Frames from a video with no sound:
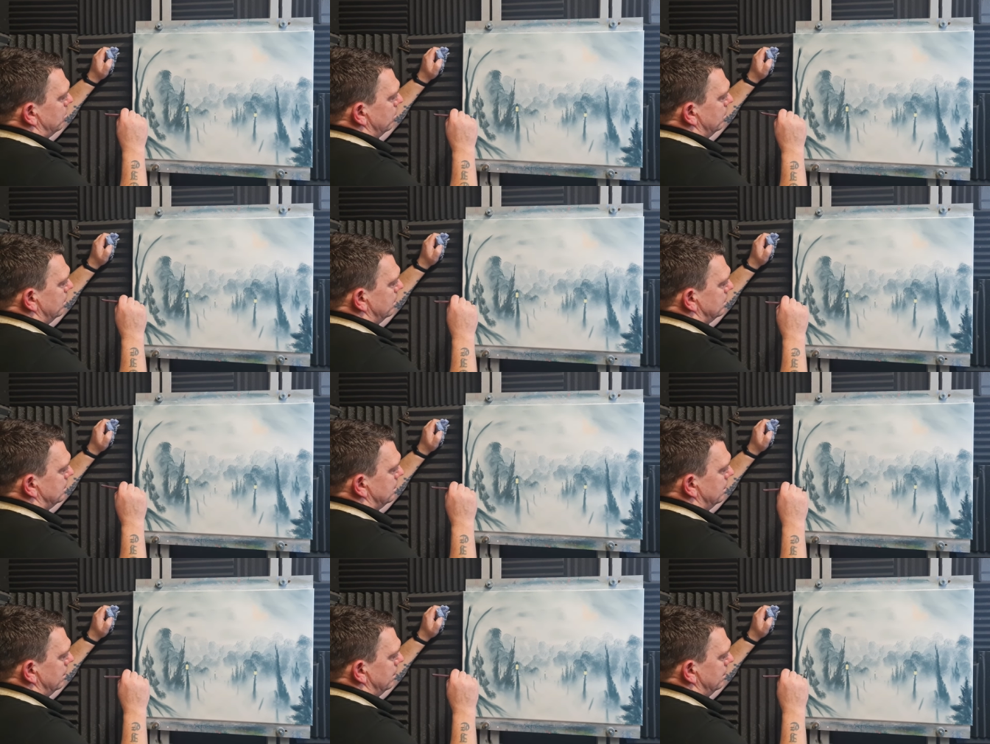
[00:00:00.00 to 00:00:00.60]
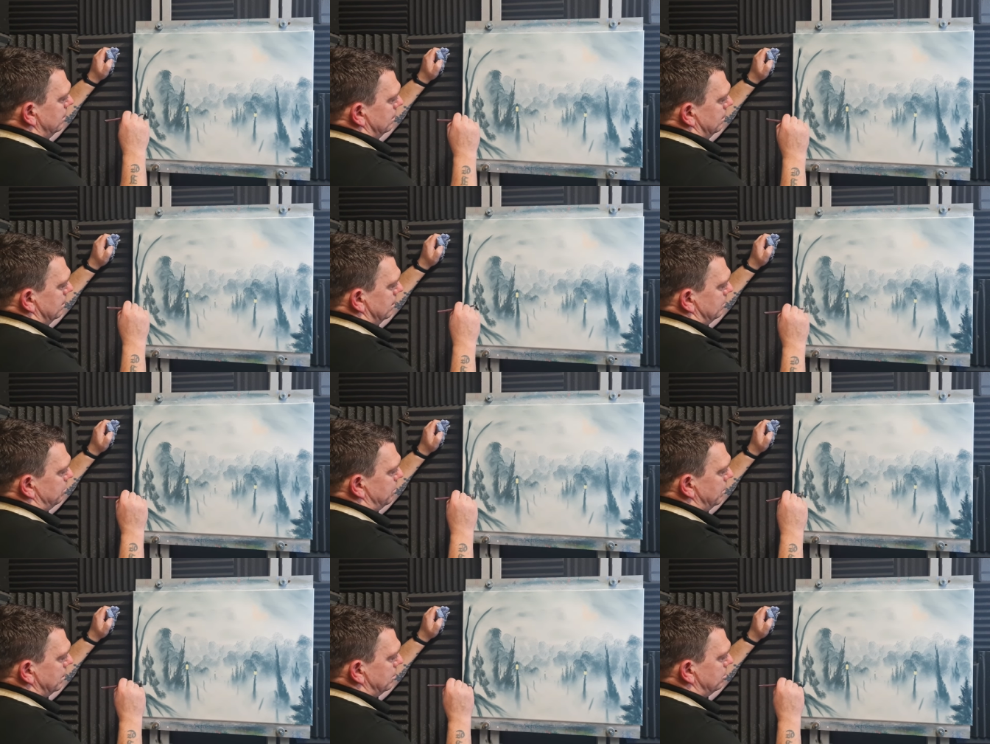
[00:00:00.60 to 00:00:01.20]
this in, this
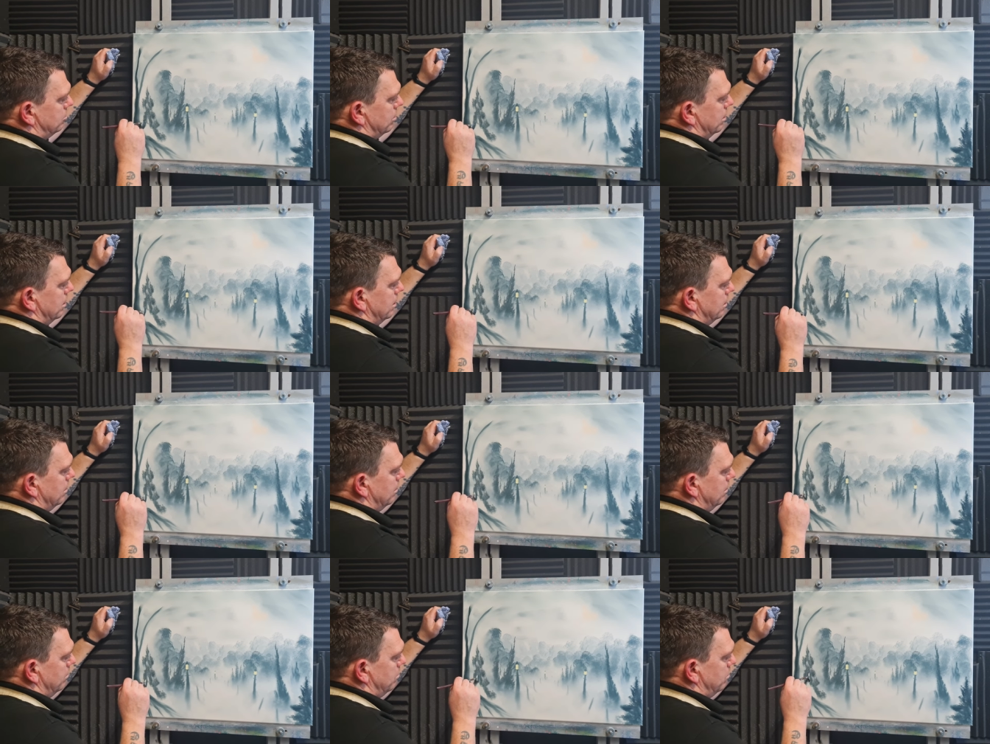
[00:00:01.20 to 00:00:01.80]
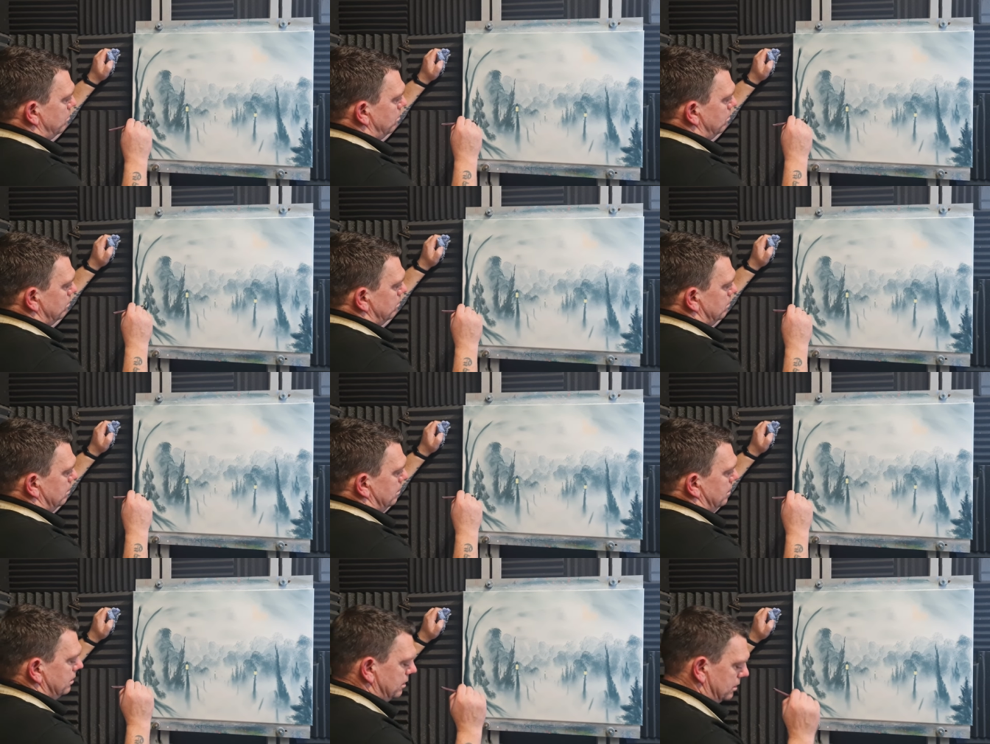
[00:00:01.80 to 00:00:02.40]
big tree, but
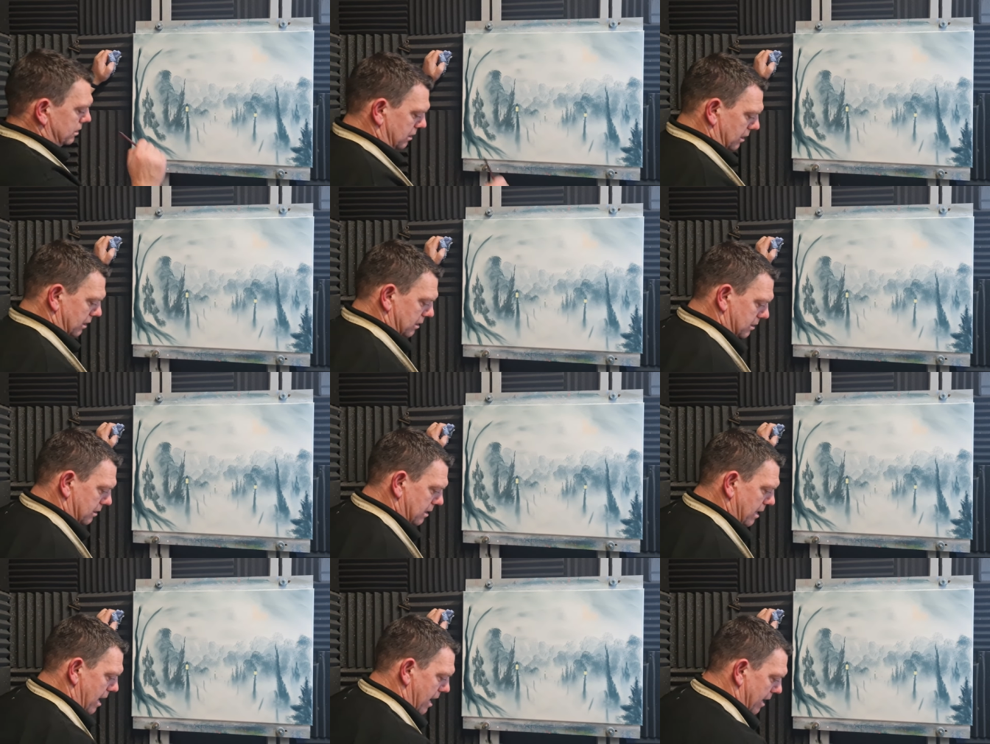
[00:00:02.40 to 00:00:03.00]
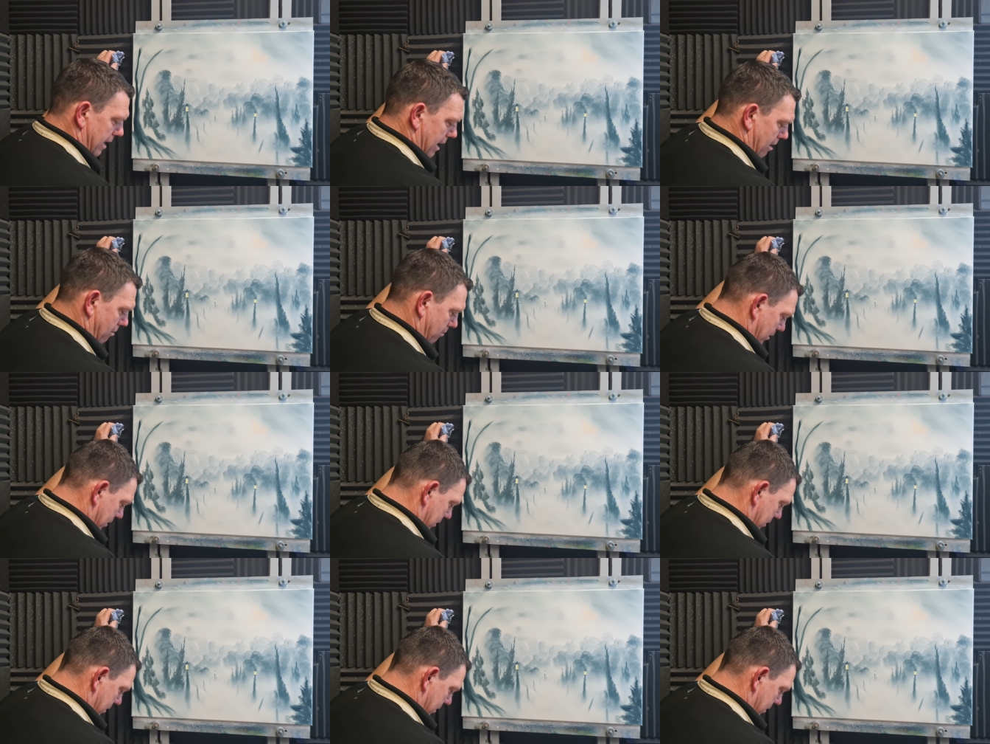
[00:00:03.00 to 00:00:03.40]
it's there now.